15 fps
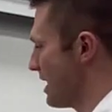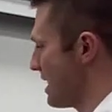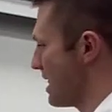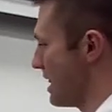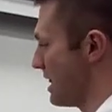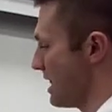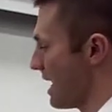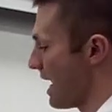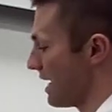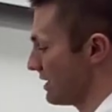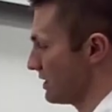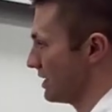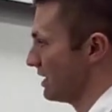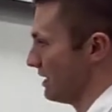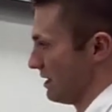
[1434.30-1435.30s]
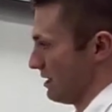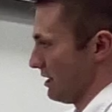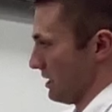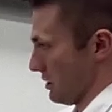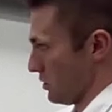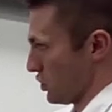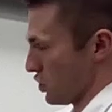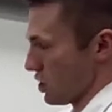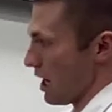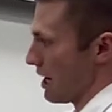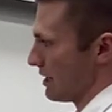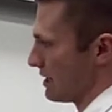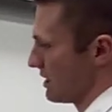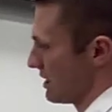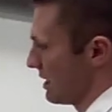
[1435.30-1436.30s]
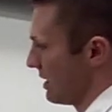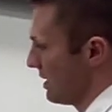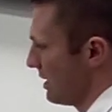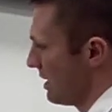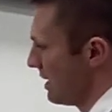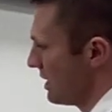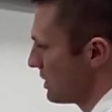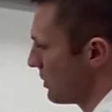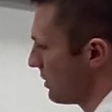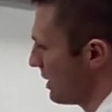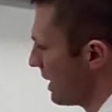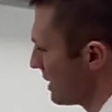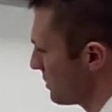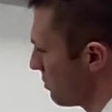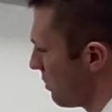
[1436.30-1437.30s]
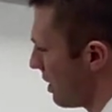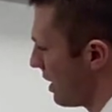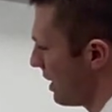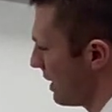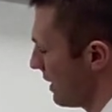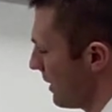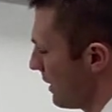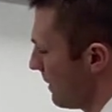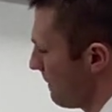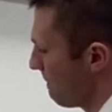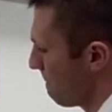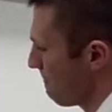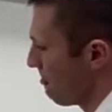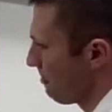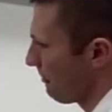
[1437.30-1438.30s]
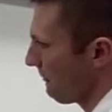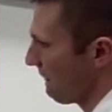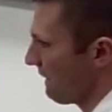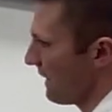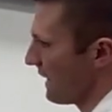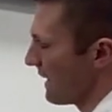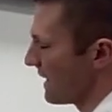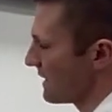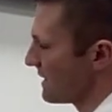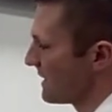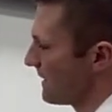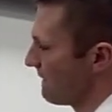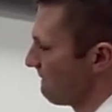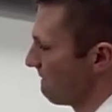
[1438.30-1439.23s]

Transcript: that it shuts. So that's why it